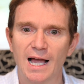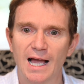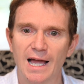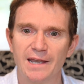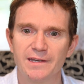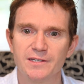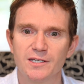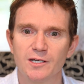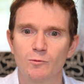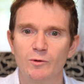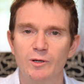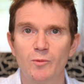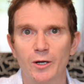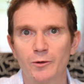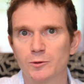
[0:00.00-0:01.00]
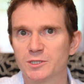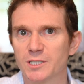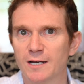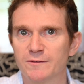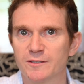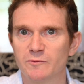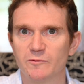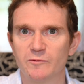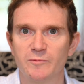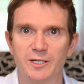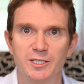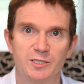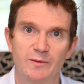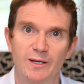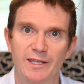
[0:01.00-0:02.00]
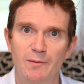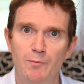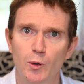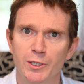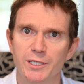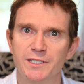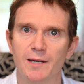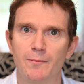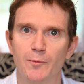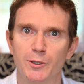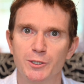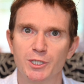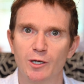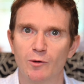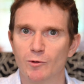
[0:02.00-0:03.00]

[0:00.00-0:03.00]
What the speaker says: and we might also have some information about their body temperature,